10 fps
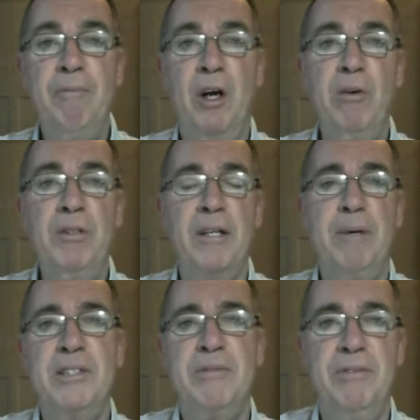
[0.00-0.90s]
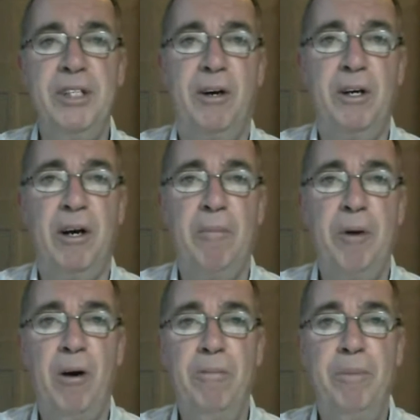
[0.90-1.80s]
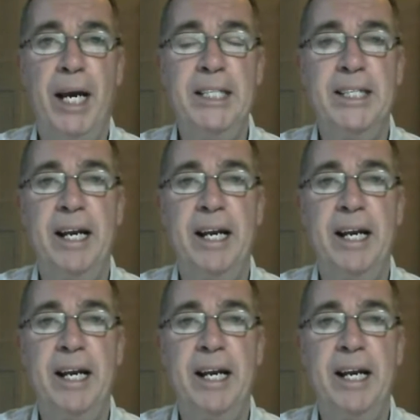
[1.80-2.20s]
go to the buzz50.com homepage,